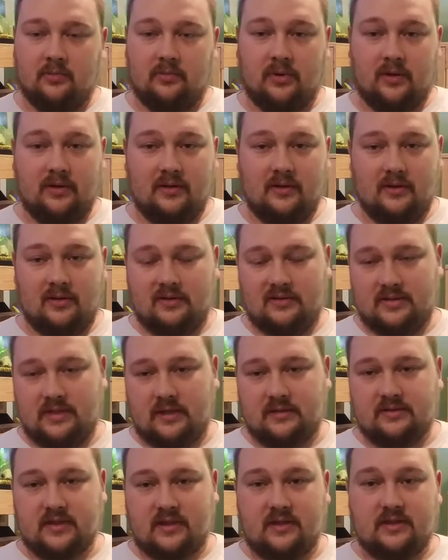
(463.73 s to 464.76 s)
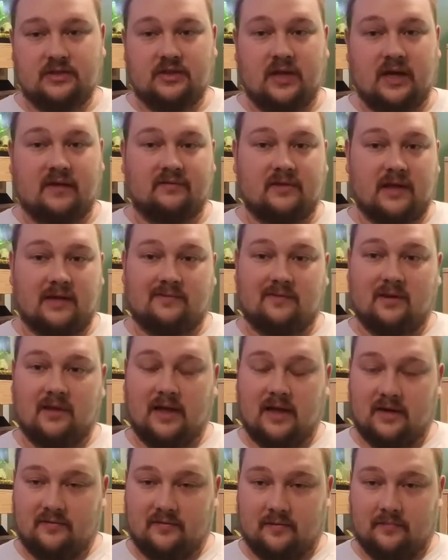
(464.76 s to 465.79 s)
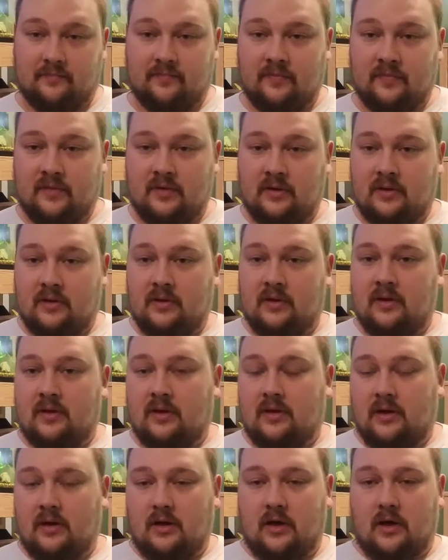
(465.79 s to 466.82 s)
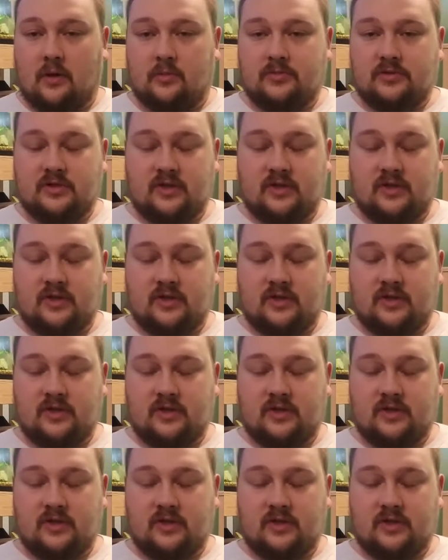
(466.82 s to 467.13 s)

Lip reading: but downside is you have to have a lot of them.